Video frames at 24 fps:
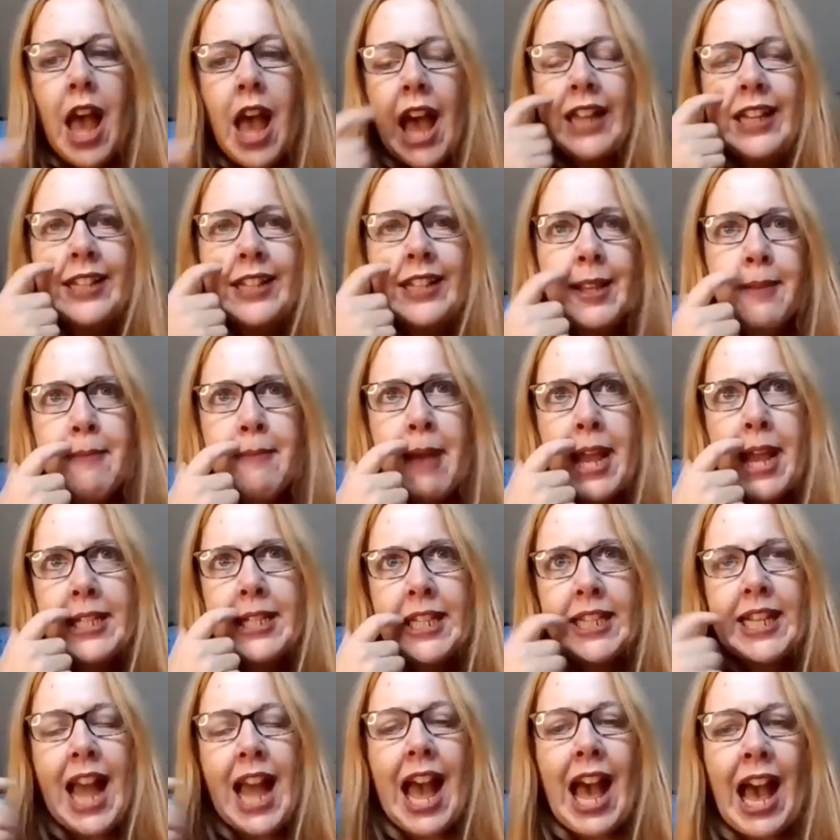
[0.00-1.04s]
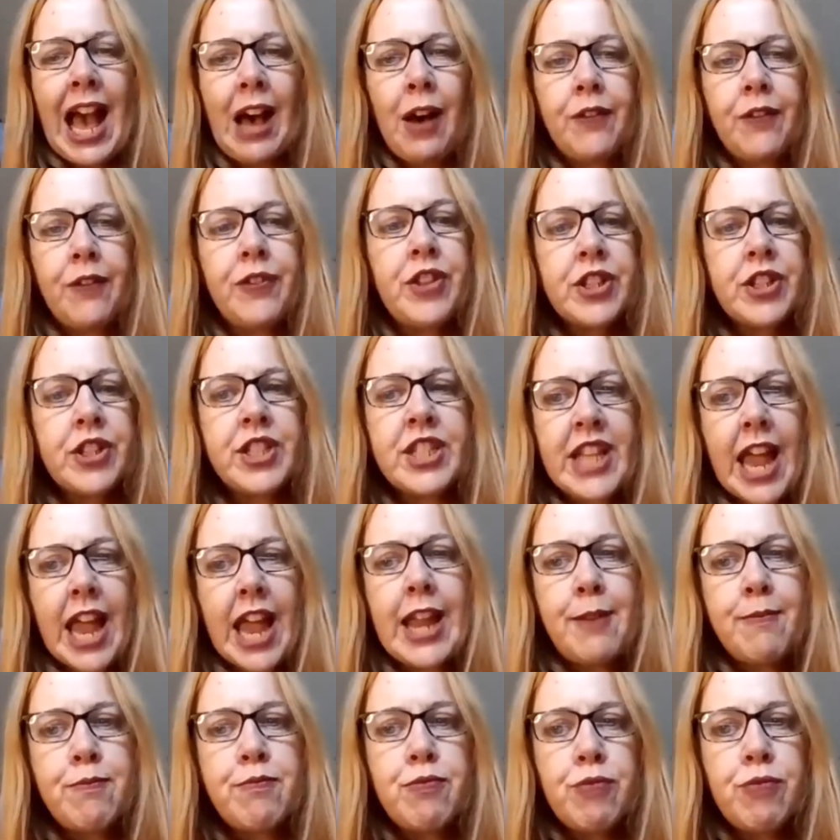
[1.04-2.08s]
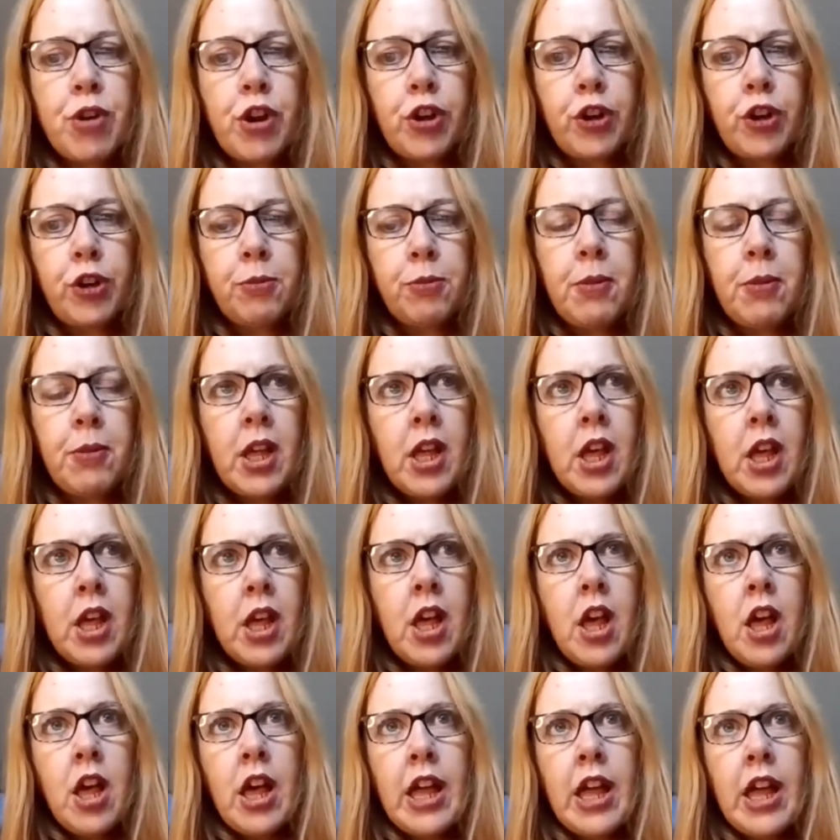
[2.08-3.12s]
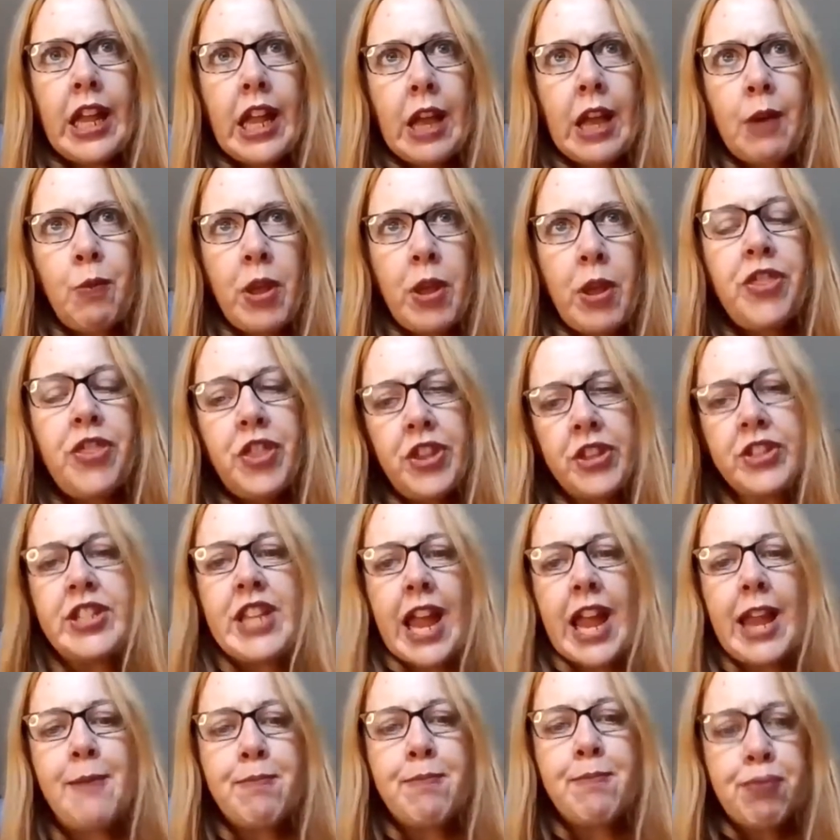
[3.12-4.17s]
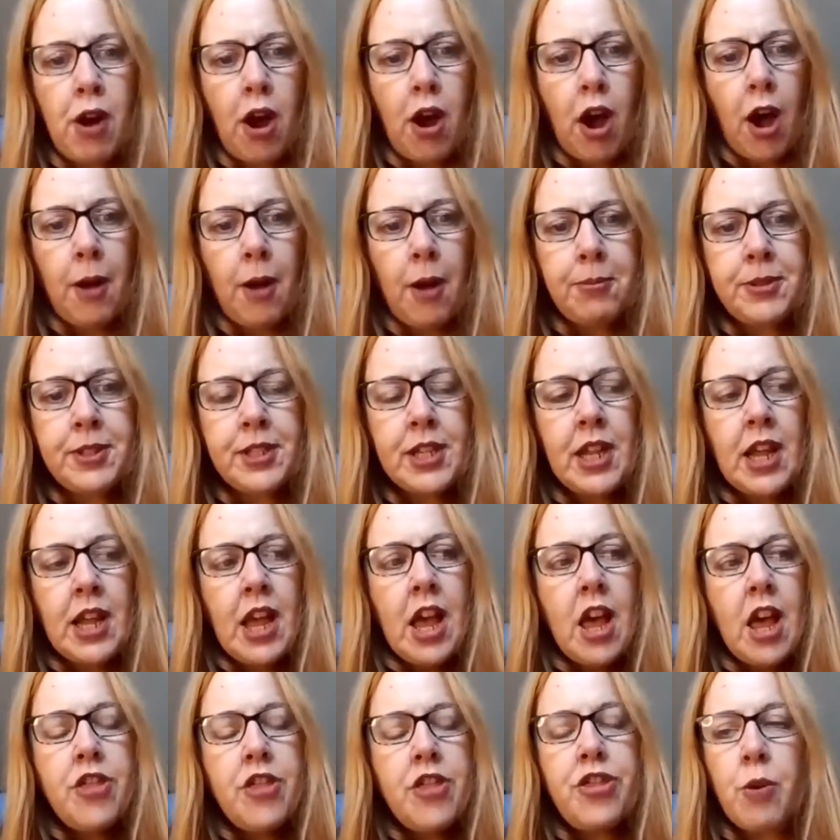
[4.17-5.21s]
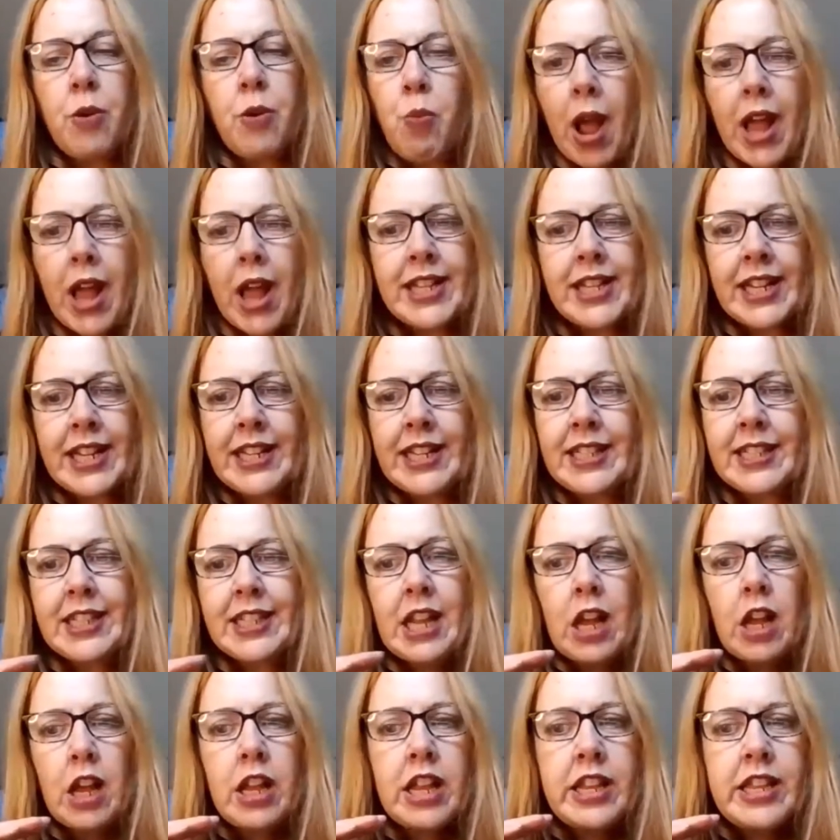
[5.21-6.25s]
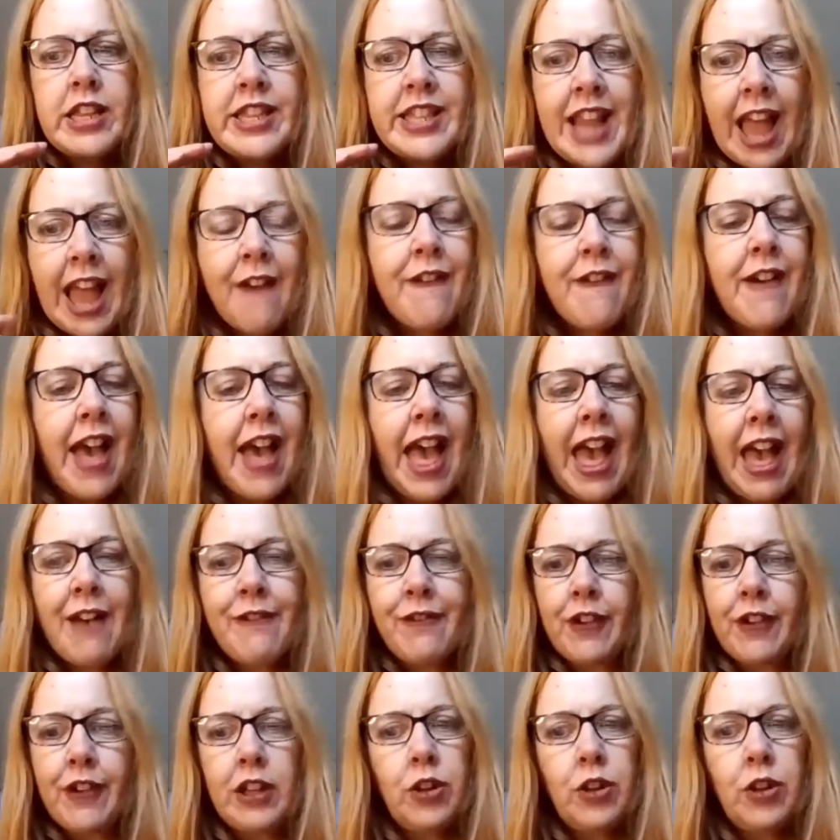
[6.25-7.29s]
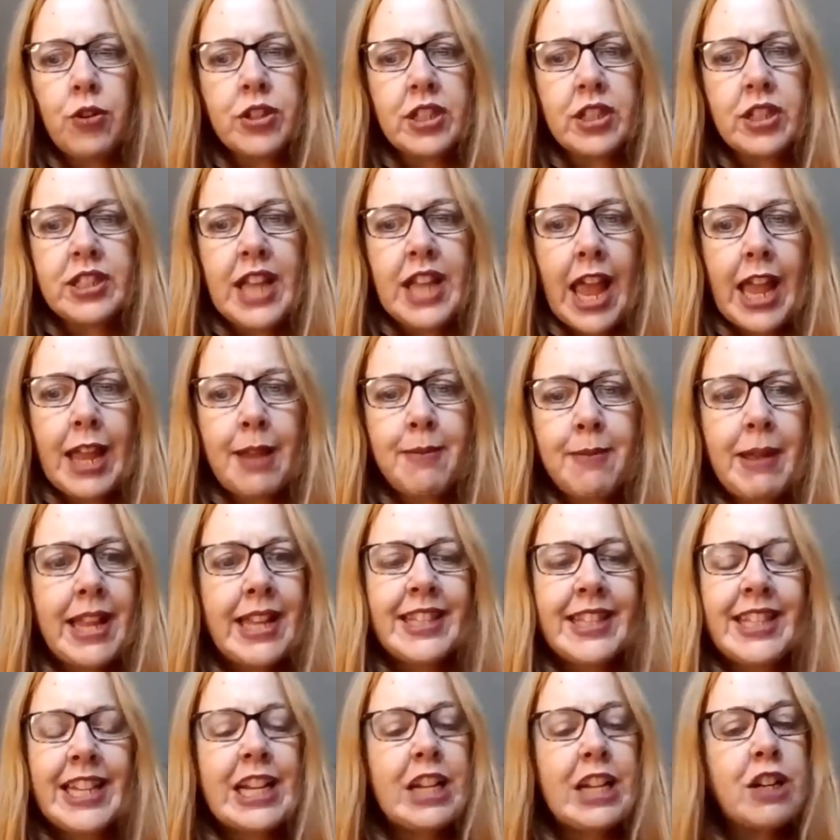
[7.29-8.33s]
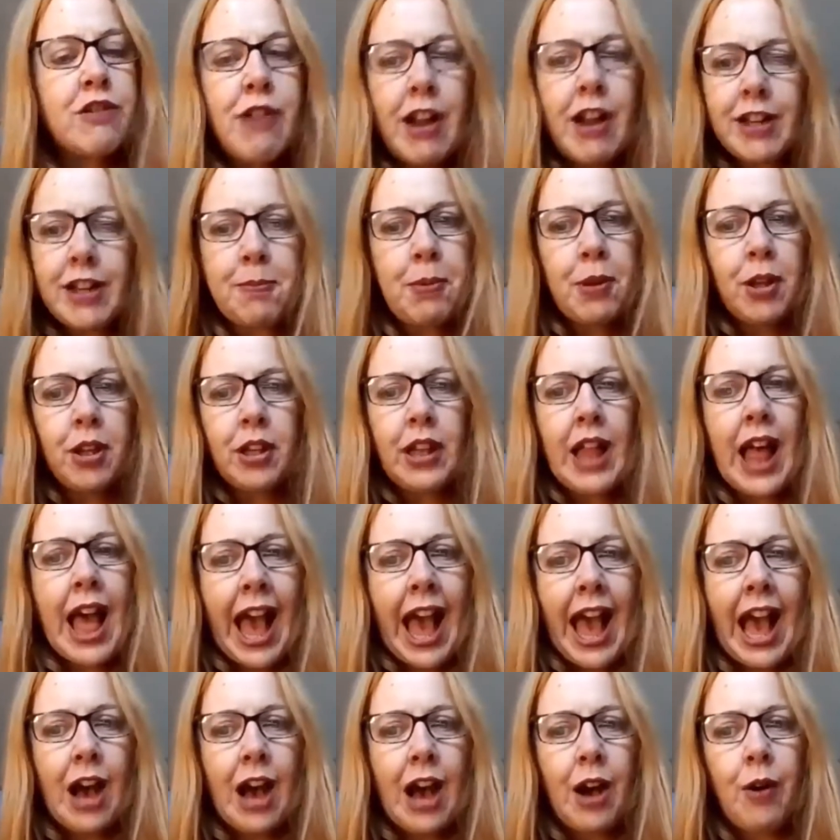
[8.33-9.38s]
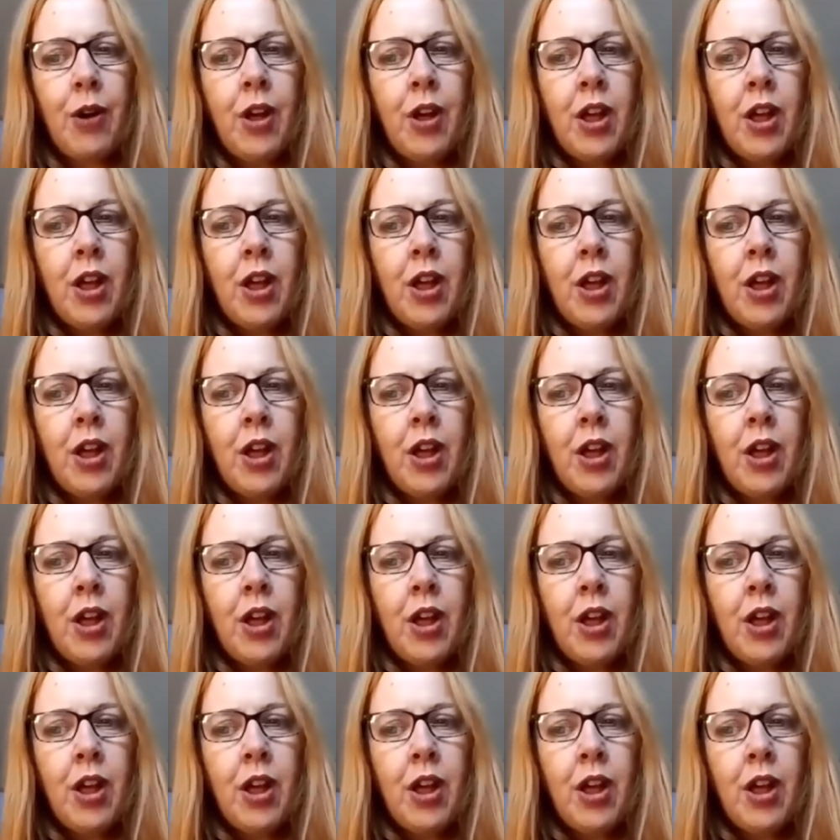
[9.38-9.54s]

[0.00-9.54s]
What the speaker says: And it's amazing that out of the same room with the same props, the weddings never ever look the same. It's incredible how